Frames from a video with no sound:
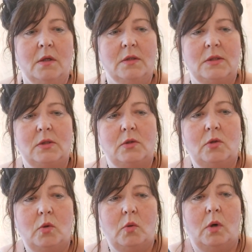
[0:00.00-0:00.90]

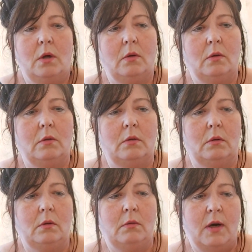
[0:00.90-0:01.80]
So
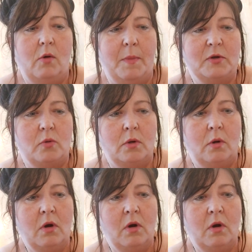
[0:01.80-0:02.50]
what about doing